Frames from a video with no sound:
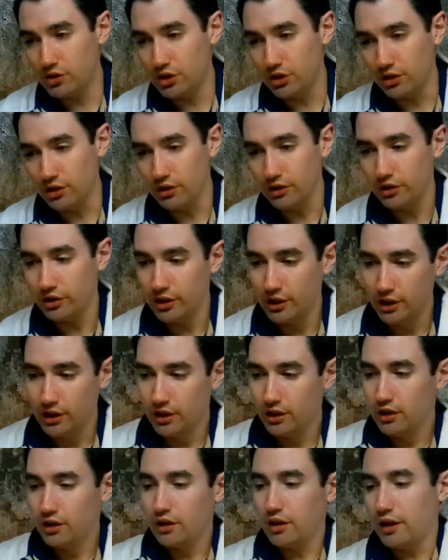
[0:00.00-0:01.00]
jars.
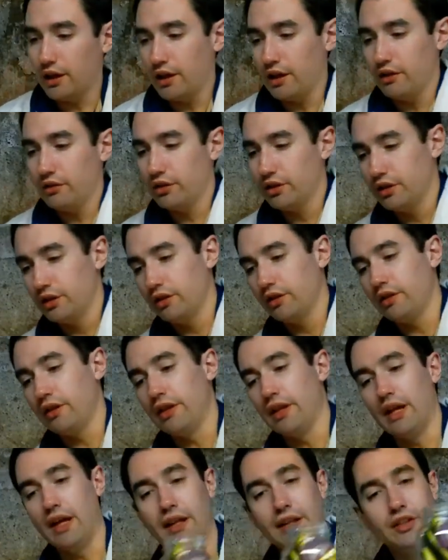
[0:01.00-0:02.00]
I have
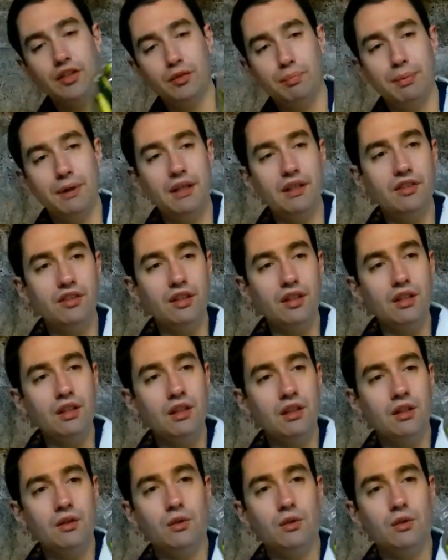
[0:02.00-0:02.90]
non-spicy,